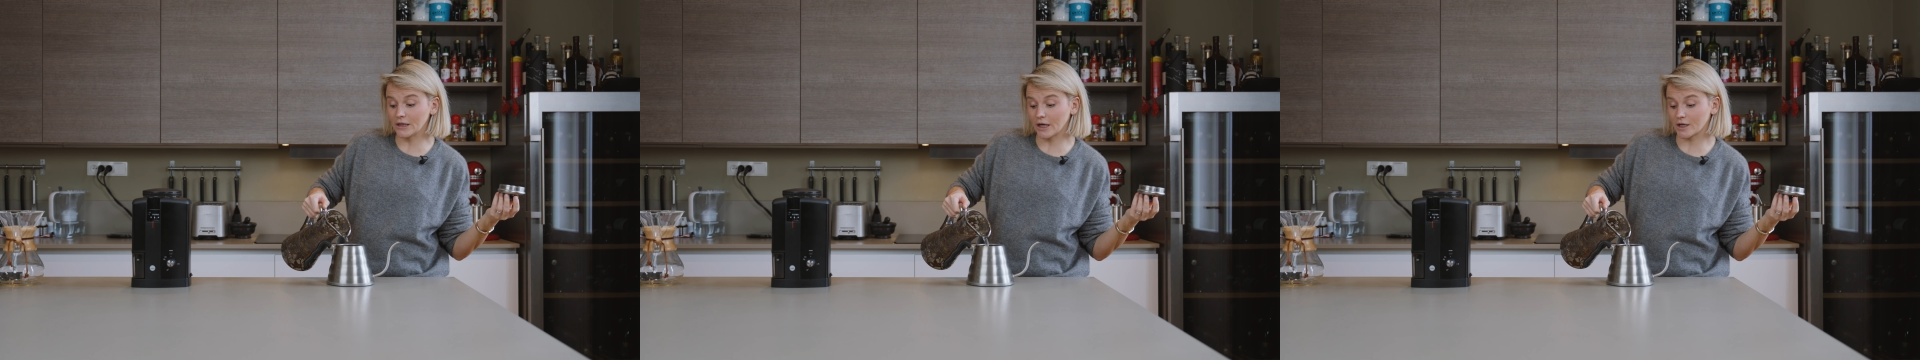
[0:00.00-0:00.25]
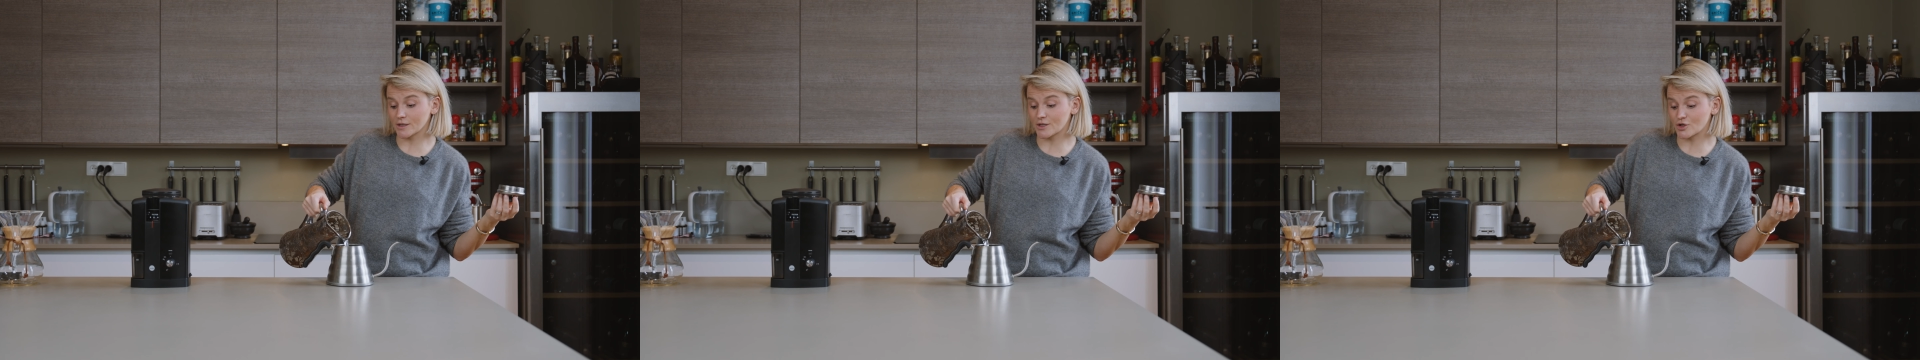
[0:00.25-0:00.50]

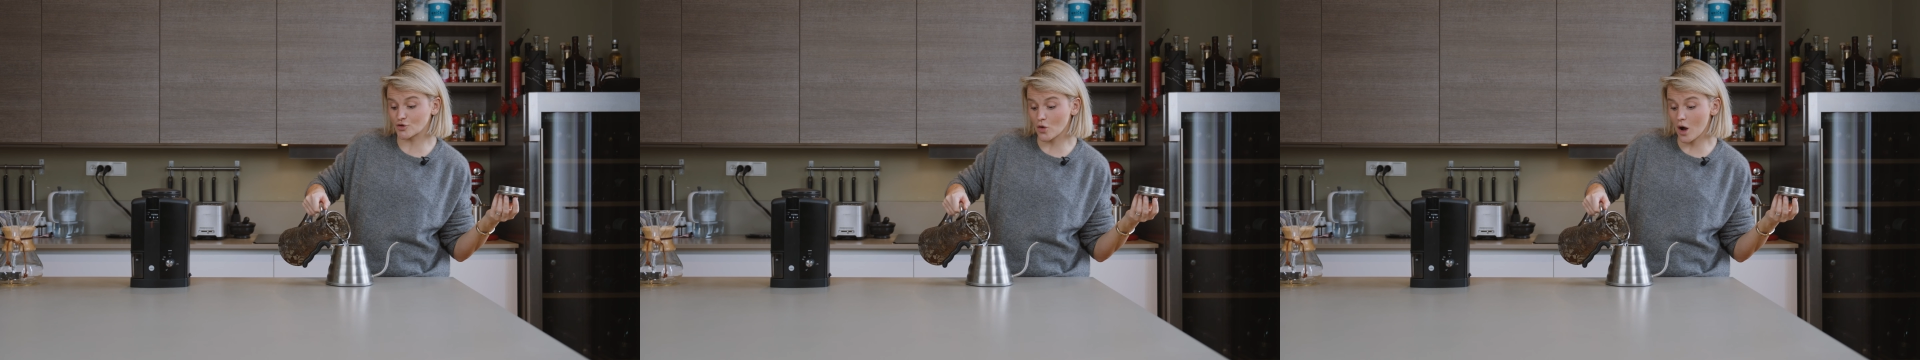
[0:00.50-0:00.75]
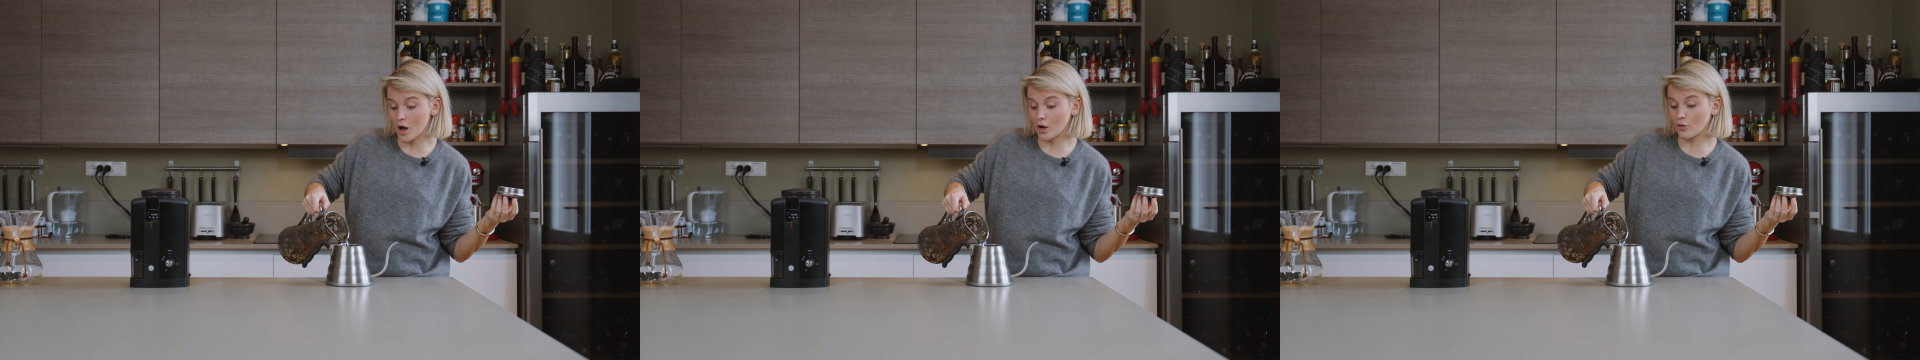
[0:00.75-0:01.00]
like a
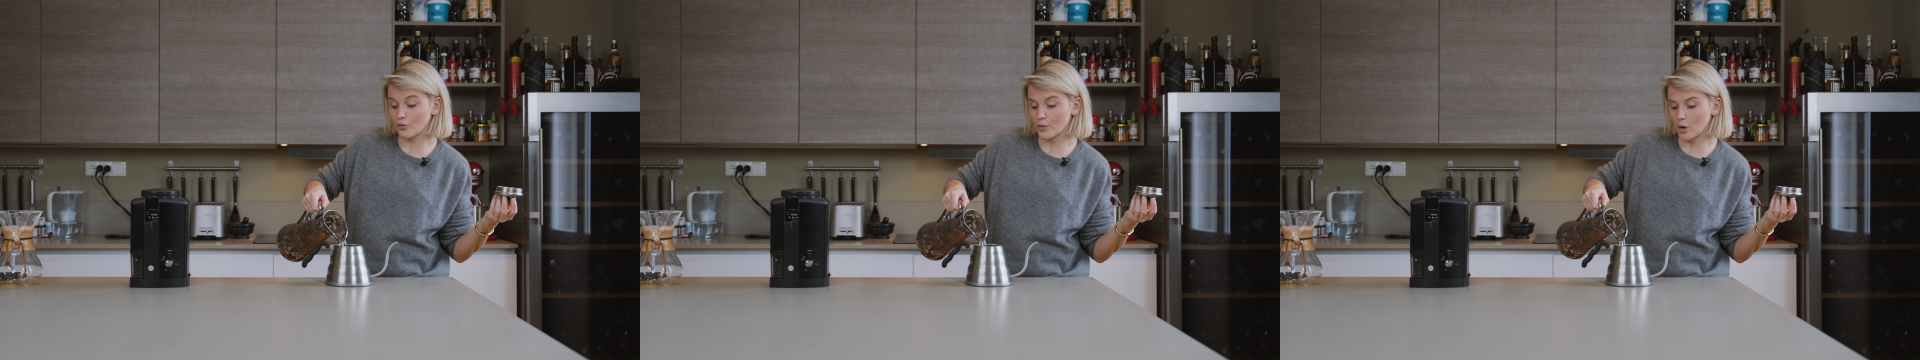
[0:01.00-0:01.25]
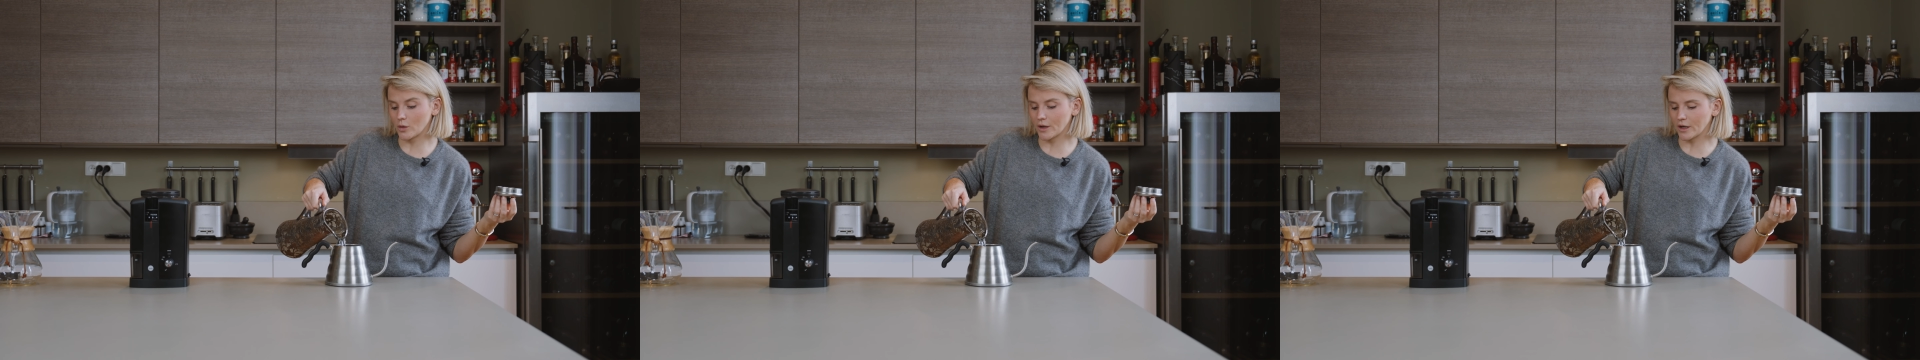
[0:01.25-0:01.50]
strong
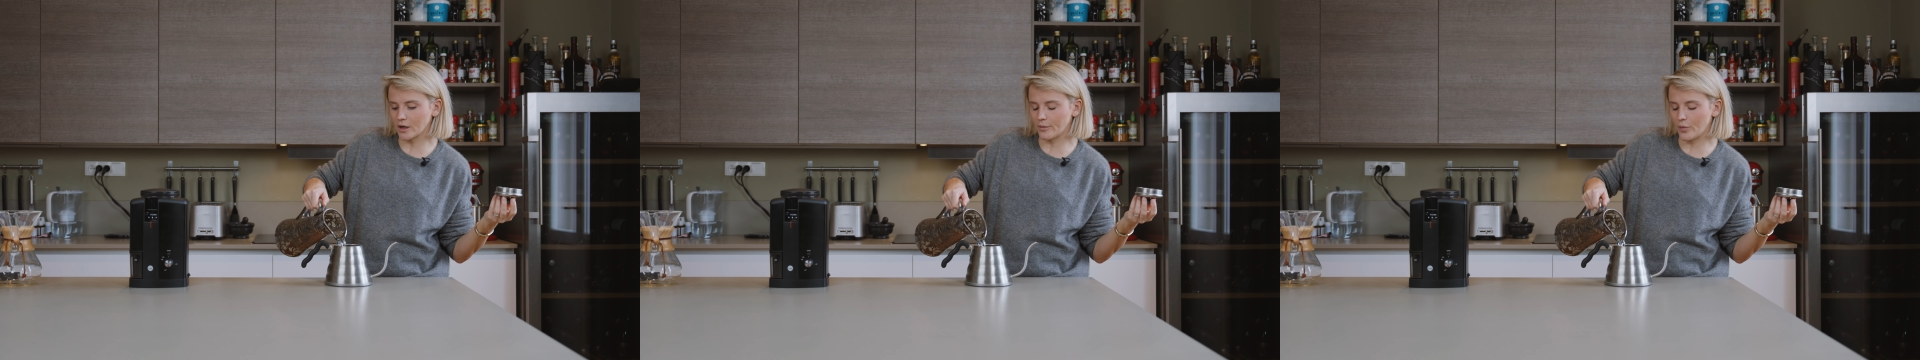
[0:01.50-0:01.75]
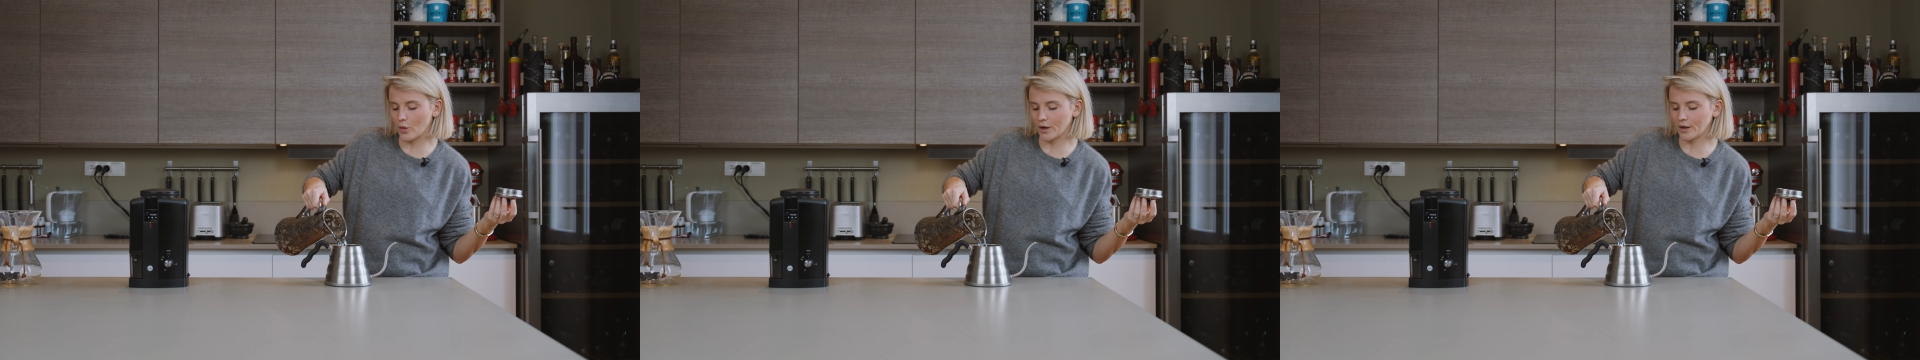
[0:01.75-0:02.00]
rolling
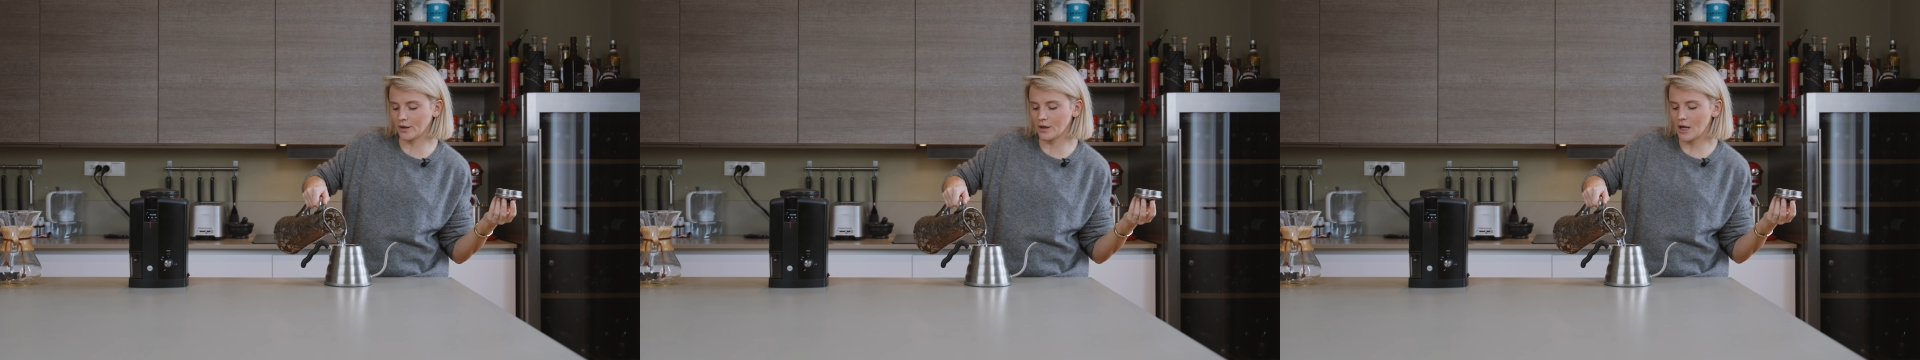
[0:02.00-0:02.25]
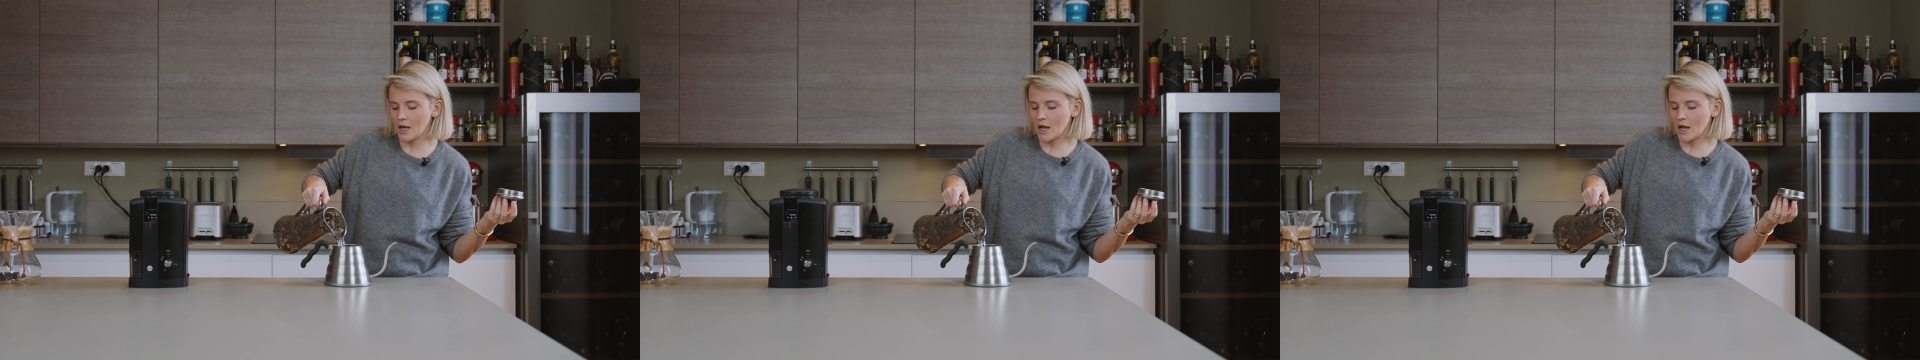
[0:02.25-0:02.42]
boil.